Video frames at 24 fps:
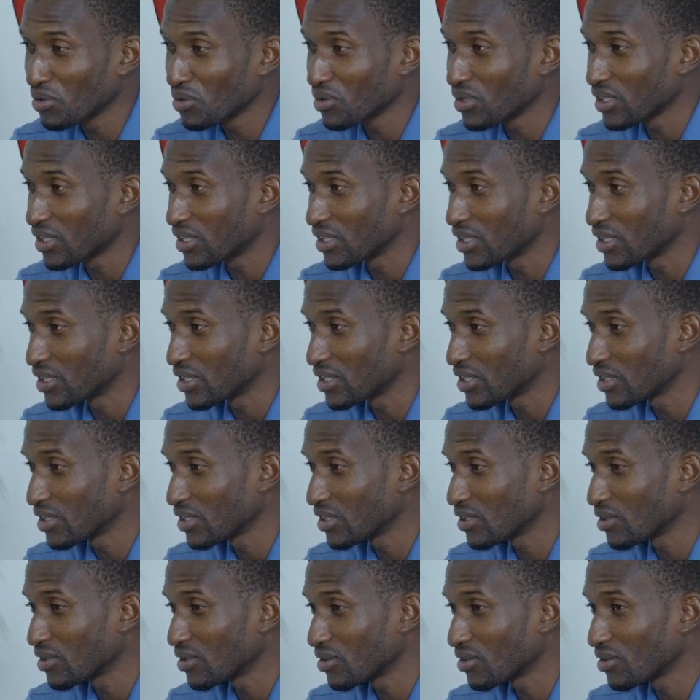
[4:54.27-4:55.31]
in
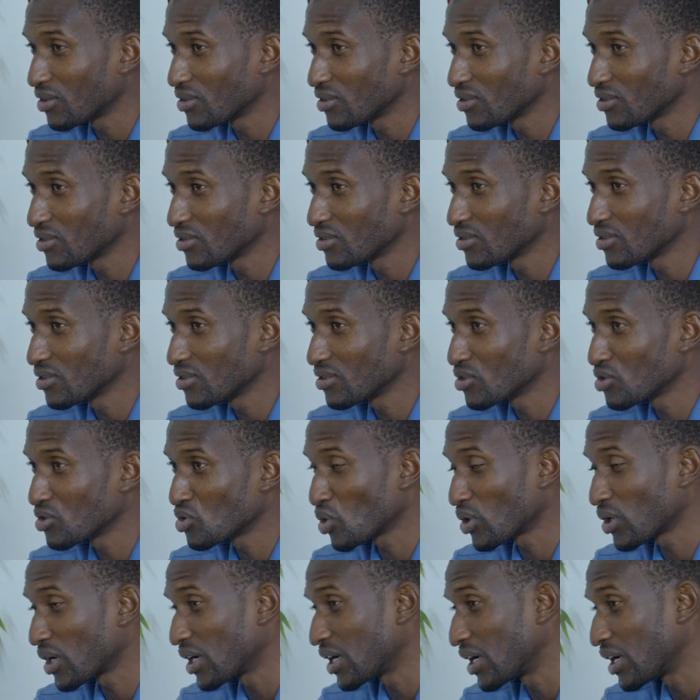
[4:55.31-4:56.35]
the
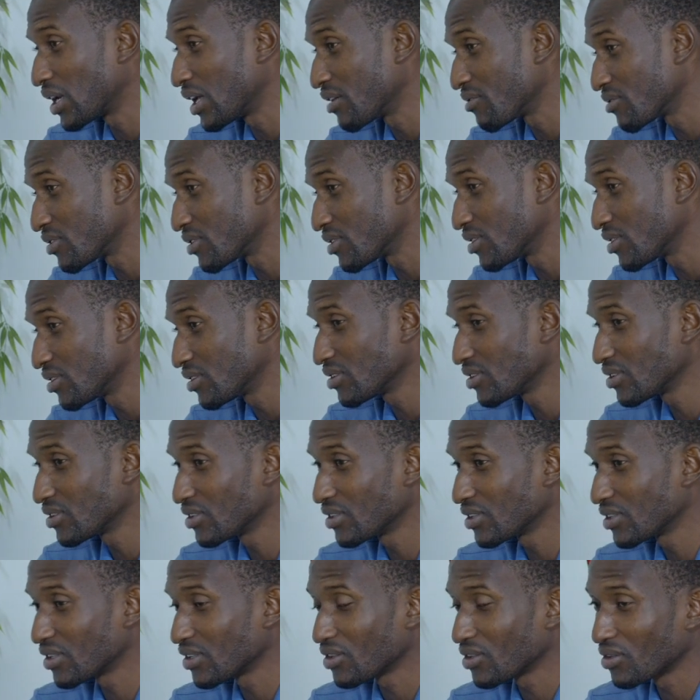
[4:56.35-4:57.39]
zonal level,
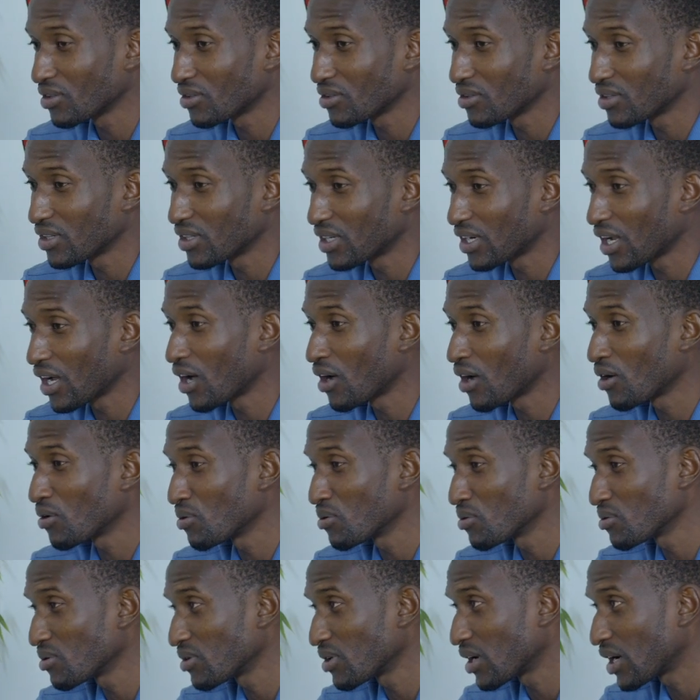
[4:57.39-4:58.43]
and
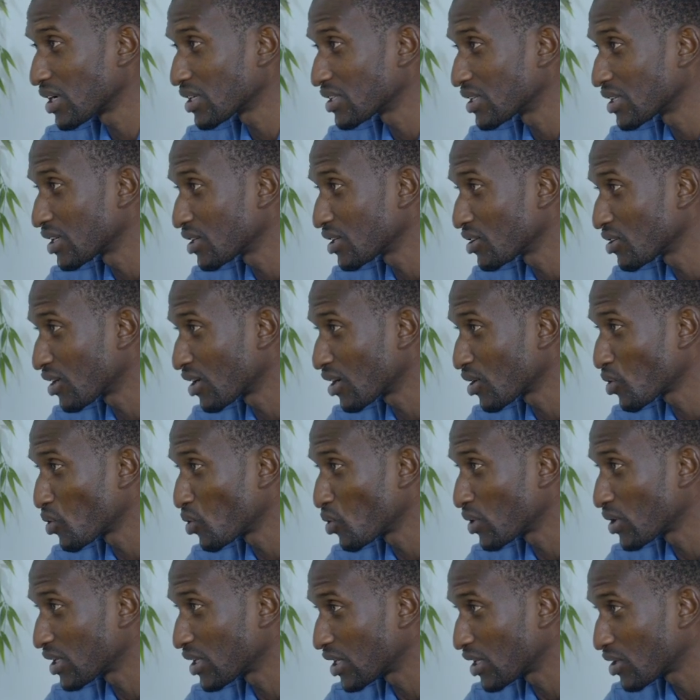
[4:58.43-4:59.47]
now as the regional
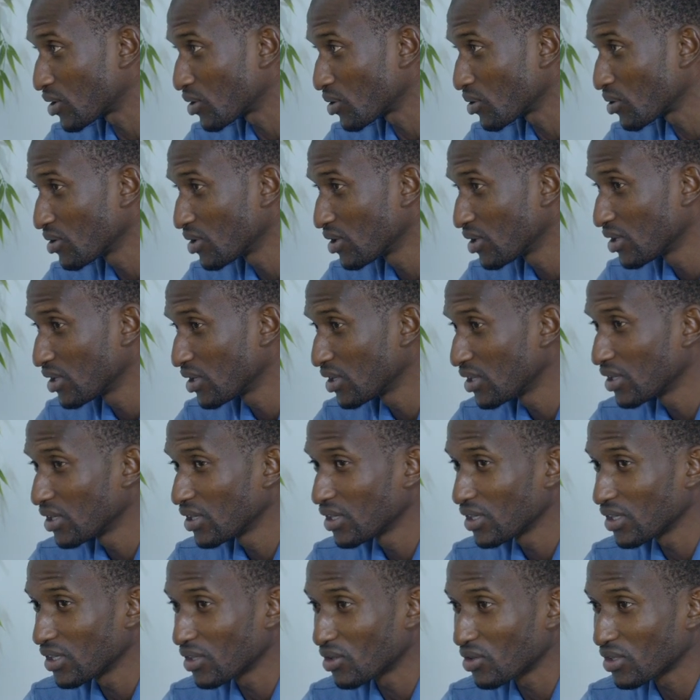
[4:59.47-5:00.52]
coordinator.
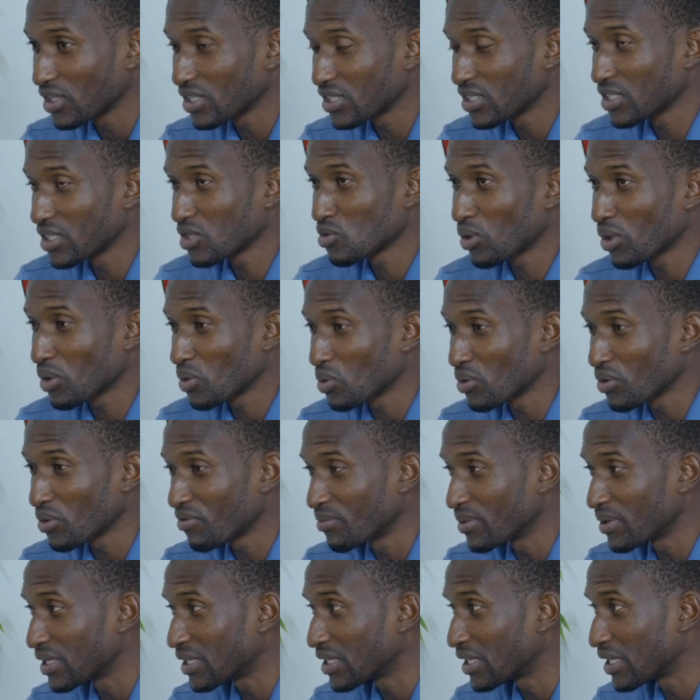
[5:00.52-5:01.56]
This is what
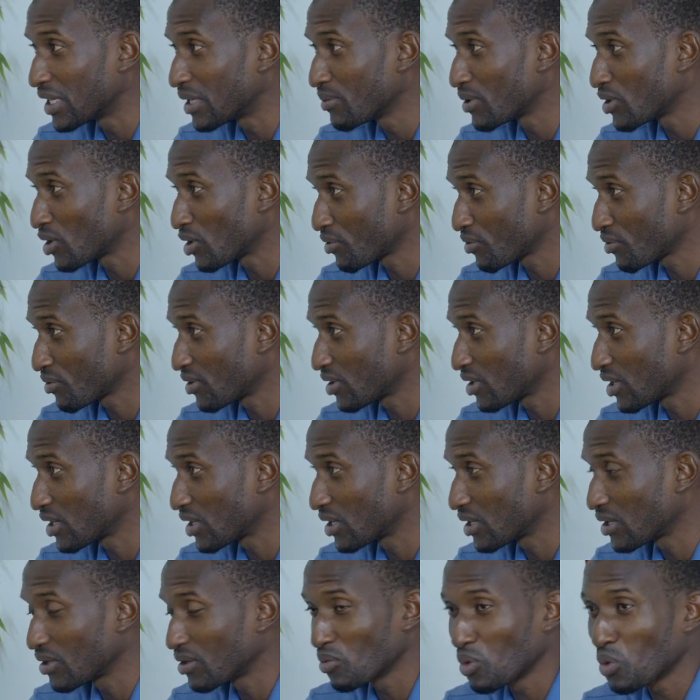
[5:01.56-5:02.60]
we've been dreaming of,
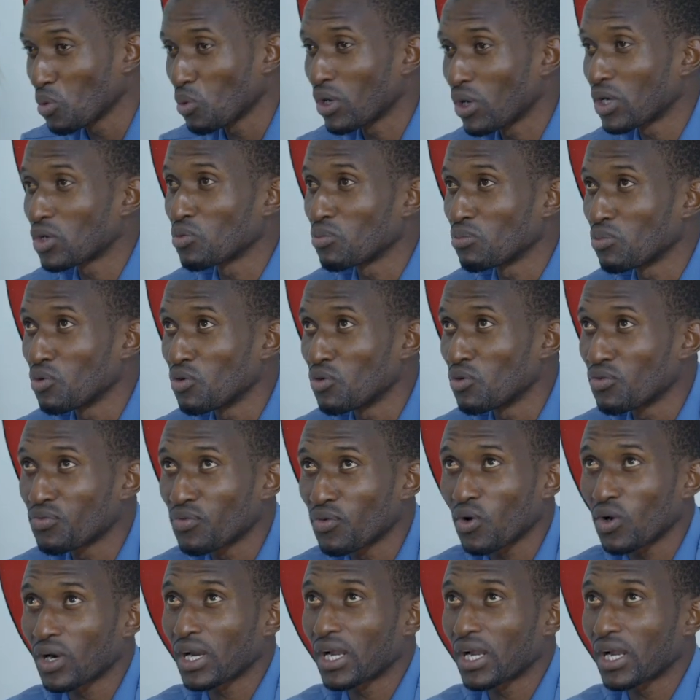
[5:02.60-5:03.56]
and we want to move further